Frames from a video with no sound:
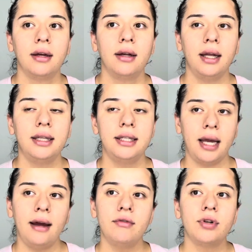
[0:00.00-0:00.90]
like the day
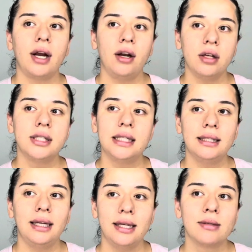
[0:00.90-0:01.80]
after I lost
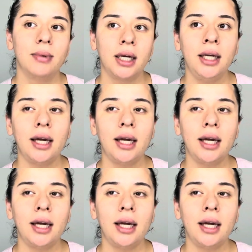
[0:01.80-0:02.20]
his money.